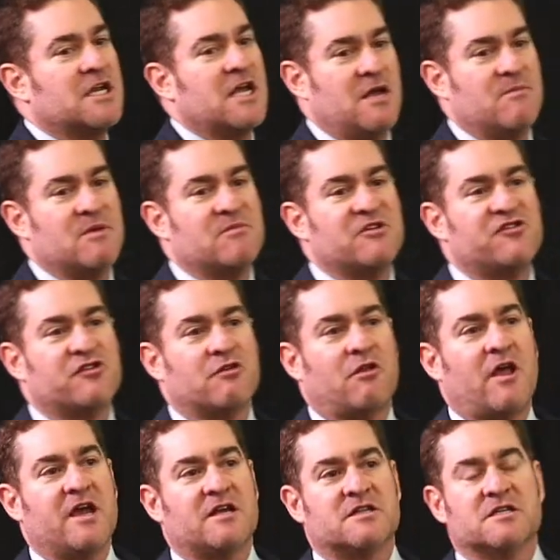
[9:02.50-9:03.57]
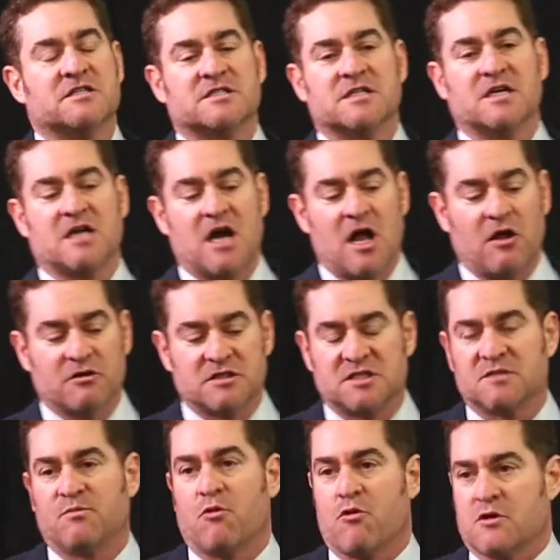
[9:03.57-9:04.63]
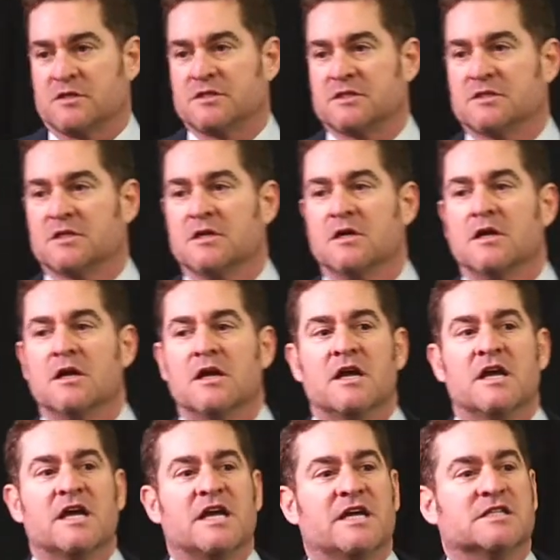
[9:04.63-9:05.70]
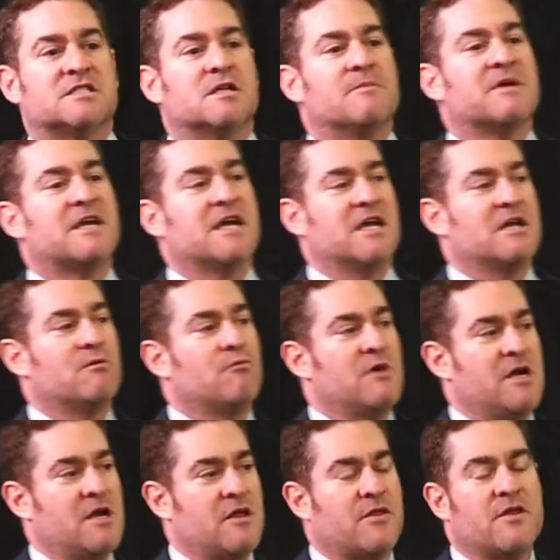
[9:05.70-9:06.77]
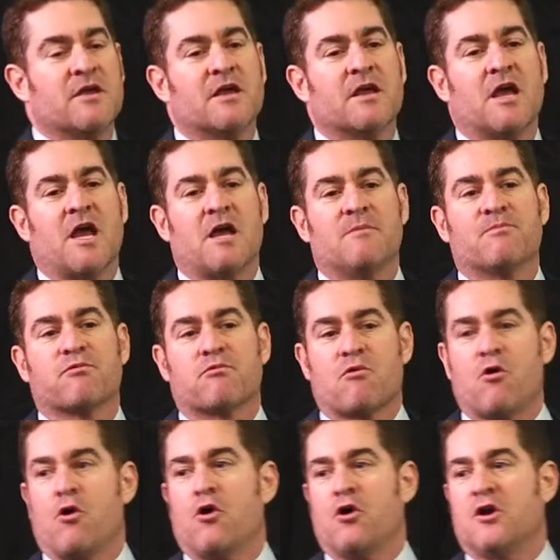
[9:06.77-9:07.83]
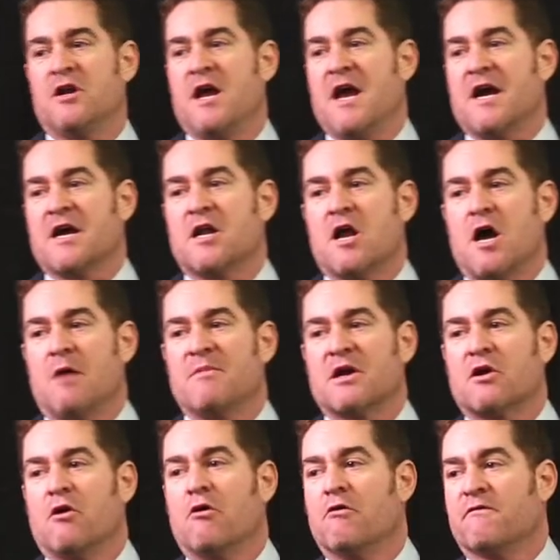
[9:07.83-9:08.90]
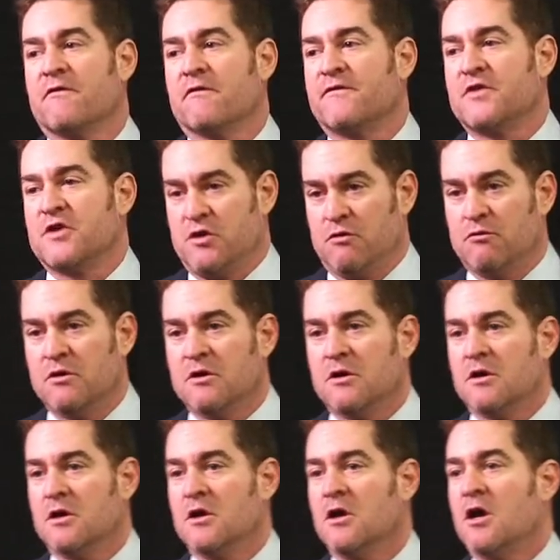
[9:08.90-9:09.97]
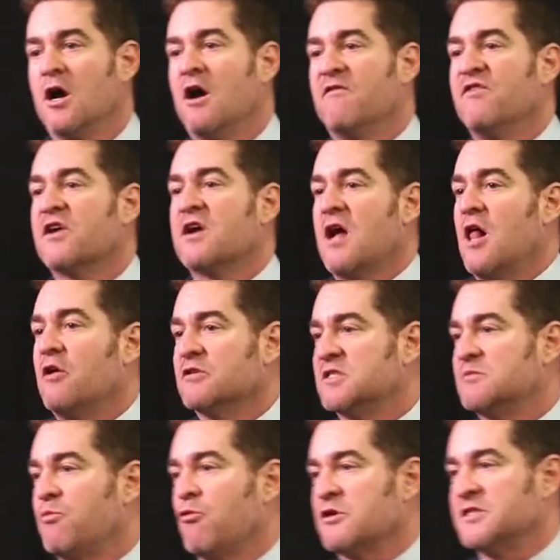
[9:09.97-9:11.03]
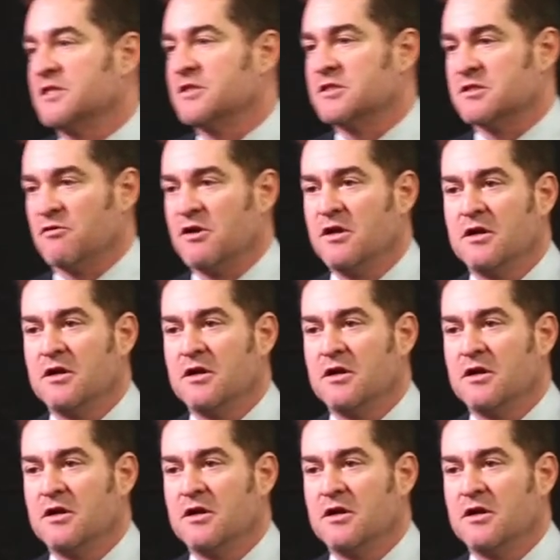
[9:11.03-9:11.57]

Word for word: name, image, and likeness in college sports is to begin with a broad economic overview of the college sports industry.